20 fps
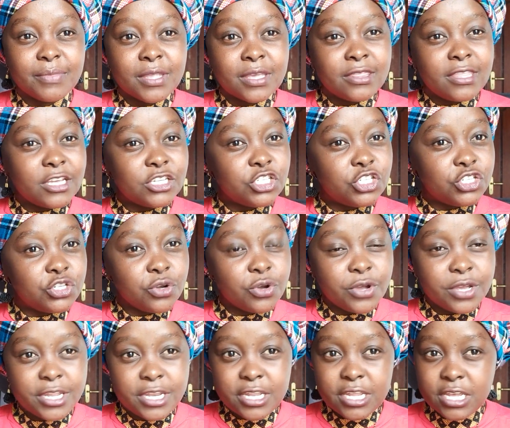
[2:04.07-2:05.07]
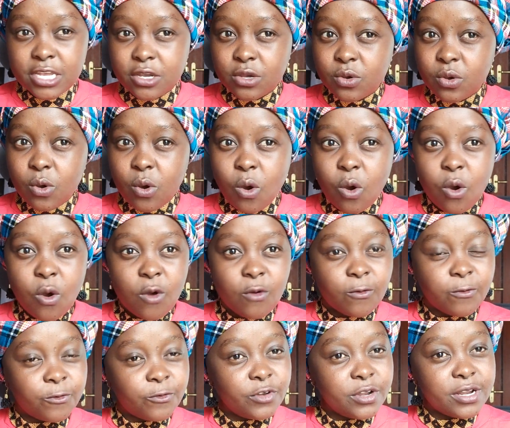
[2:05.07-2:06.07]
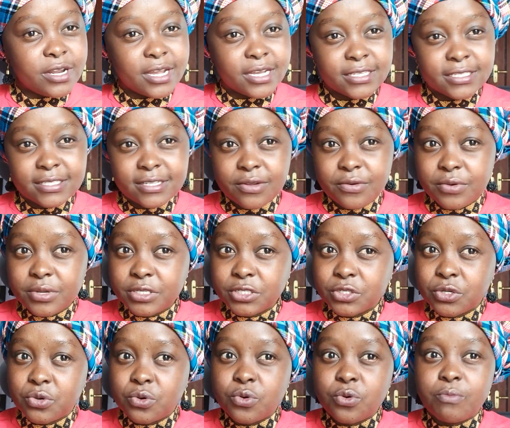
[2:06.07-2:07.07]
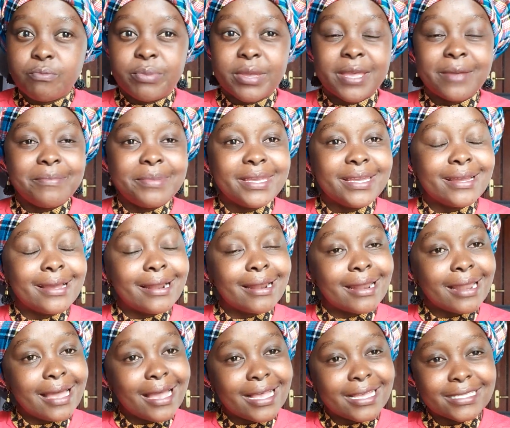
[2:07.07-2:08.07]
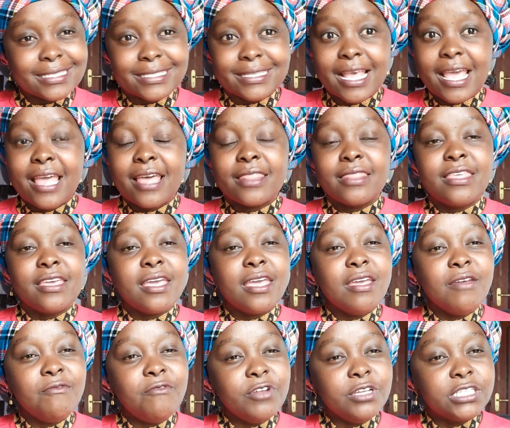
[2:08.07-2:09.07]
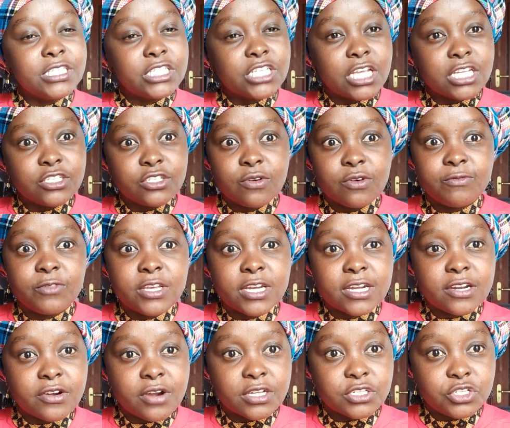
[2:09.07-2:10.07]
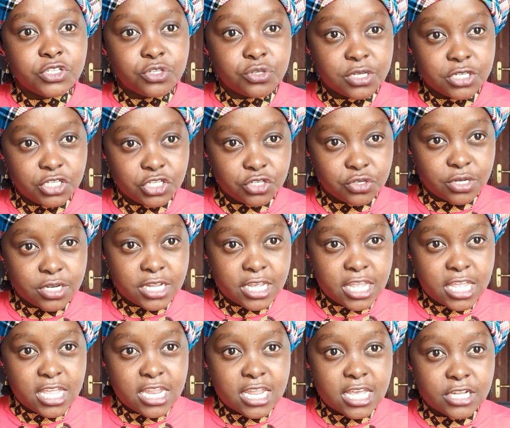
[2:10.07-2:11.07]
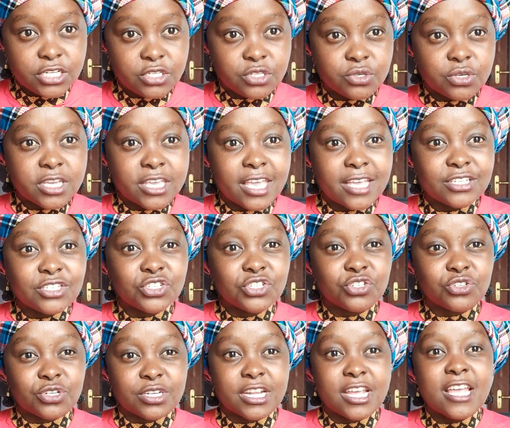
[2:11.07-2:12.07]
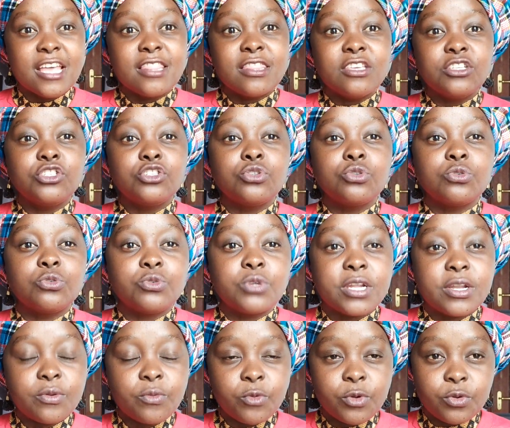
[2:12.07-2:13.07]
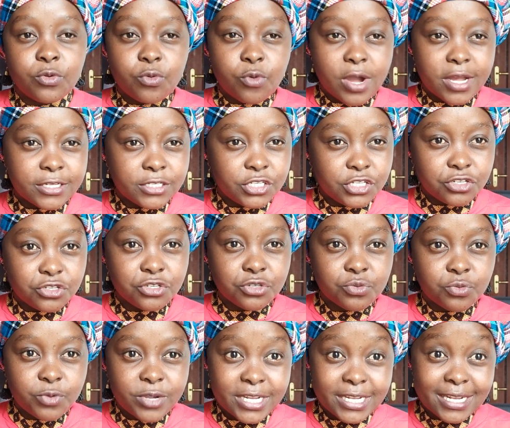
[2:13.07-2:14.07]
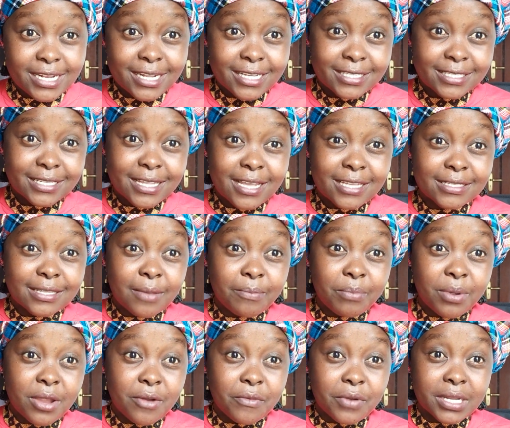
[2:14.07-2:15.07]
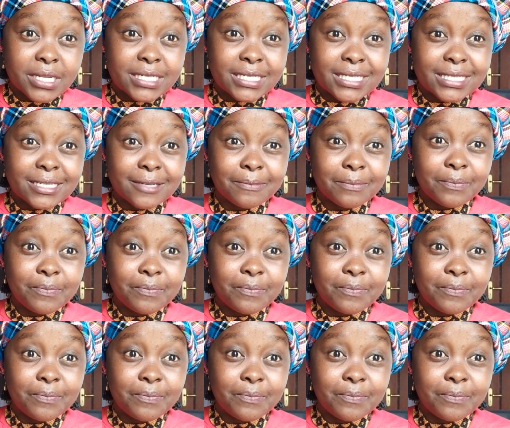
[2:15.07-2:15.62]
The joining of nursery school, baby class, every stage of their graduation in education, these children would want you to witness as a parent.